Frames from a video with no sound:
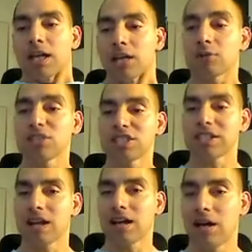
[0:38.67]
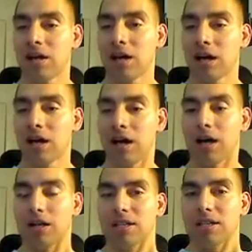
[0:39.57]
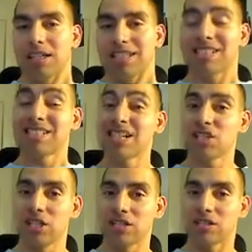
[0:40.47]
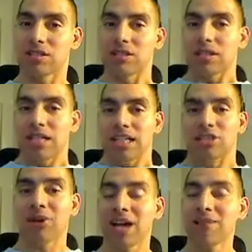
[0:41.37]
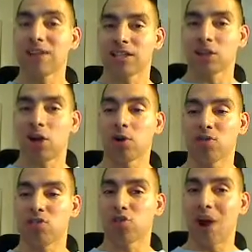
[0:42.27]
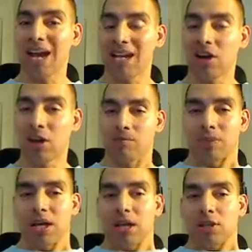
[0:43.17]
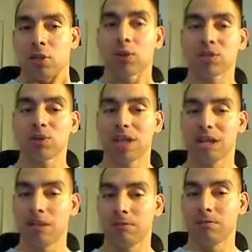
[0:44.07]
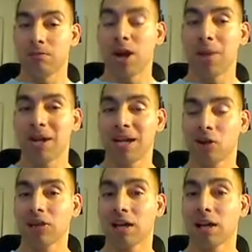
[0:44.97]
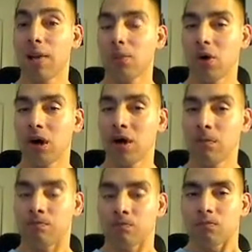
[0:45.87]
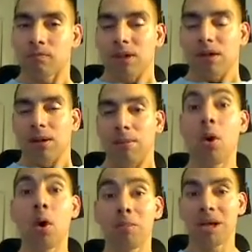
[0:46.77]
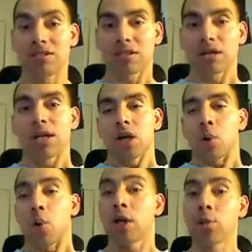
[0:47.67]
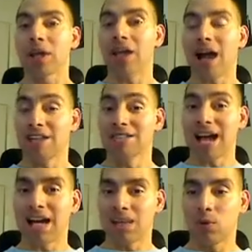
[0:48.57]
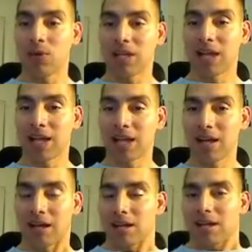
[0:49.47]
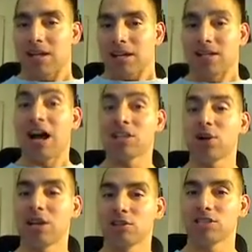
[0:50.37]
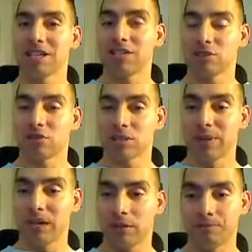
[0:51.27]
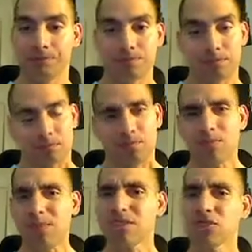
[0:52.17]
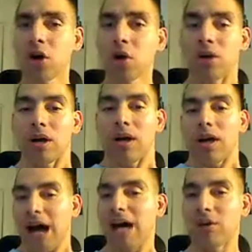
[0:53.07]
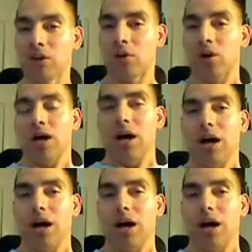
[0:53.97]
there was just a lot of decisions. So it kind of felt like the card was dragging on. There wasn't really very many, only a couple moments where you really got excited. That really got you out of your seat, so to speak. So, I don't know.